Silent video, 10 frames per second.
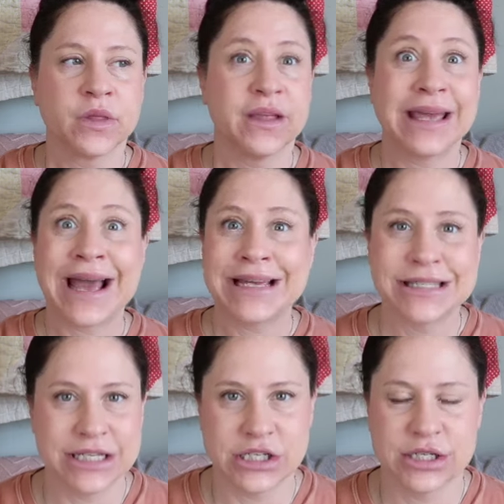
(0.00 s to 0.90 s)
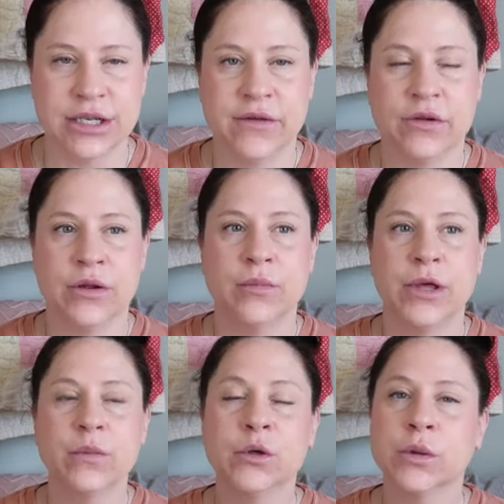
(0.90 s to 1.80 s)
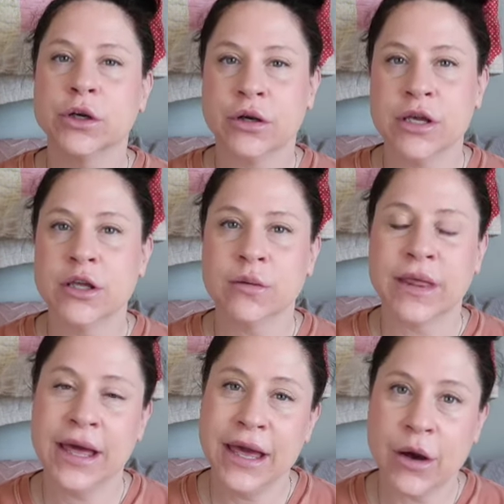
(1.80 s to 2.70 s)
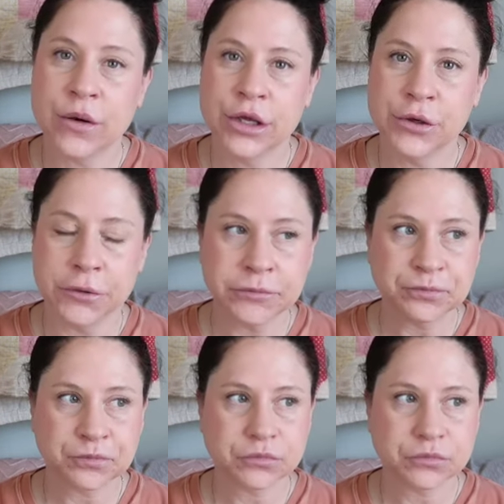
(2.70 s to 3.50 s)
the gas station, even, people would greet you with, "Hey, how are you?"